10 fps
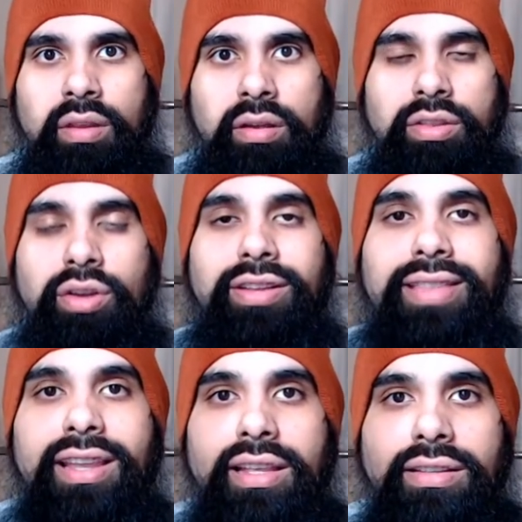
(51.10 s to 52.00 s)
The only
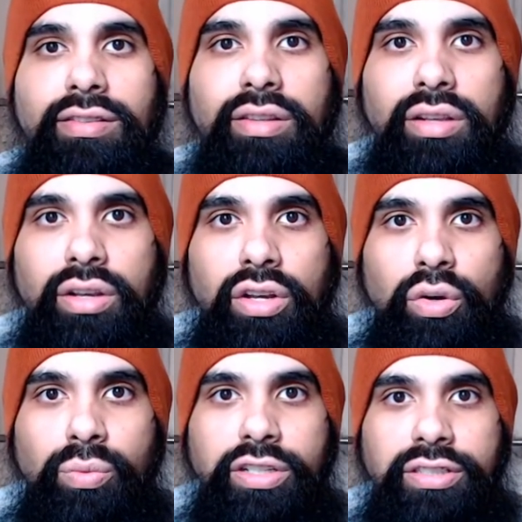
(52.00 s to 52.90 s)
thing is,
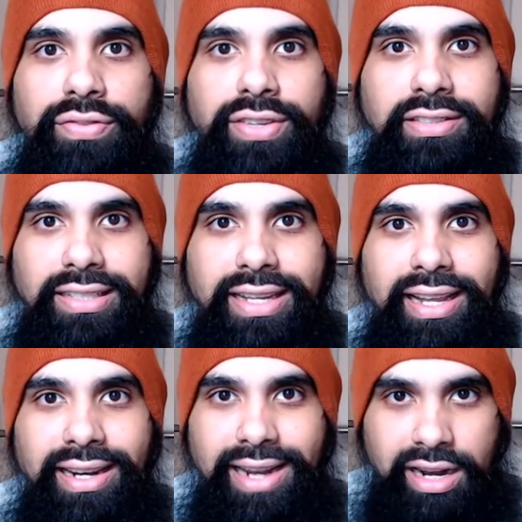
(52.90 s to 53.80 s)
we're
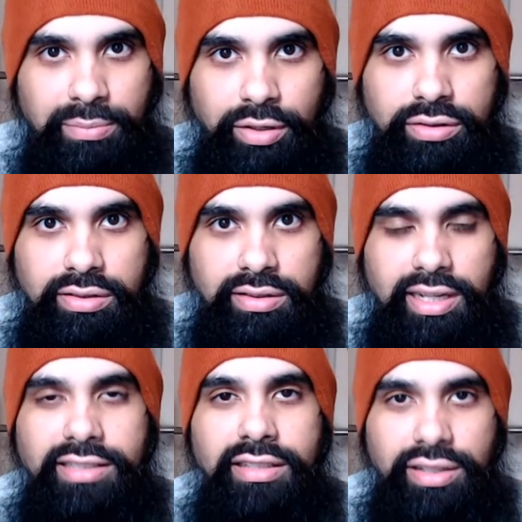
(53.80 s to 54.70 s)
sophisticated animals.
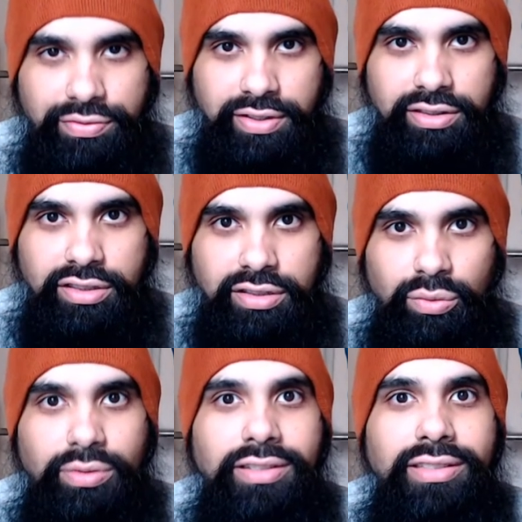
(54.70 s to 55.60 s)
That's the difference.
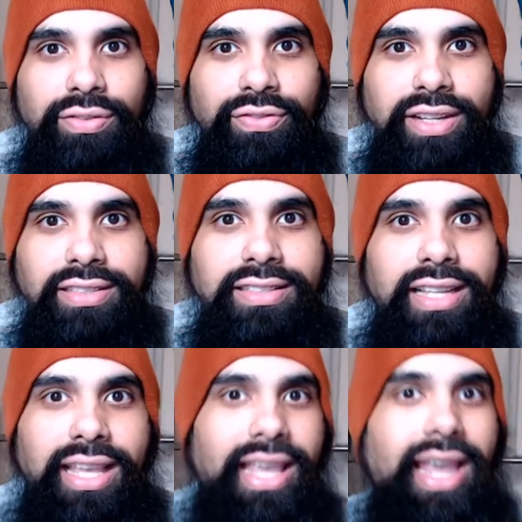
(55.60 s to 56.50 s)
We're
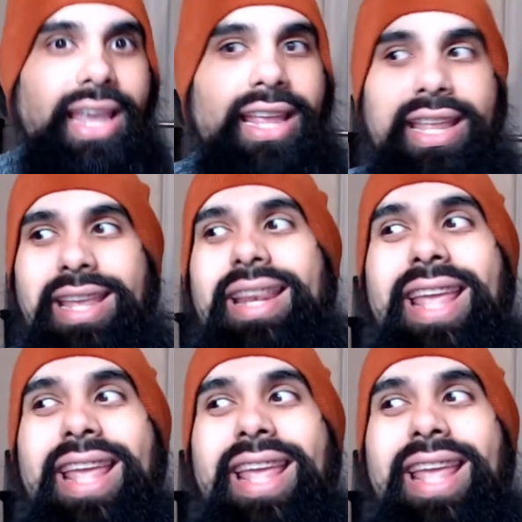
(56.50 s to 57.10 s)
sophisticated.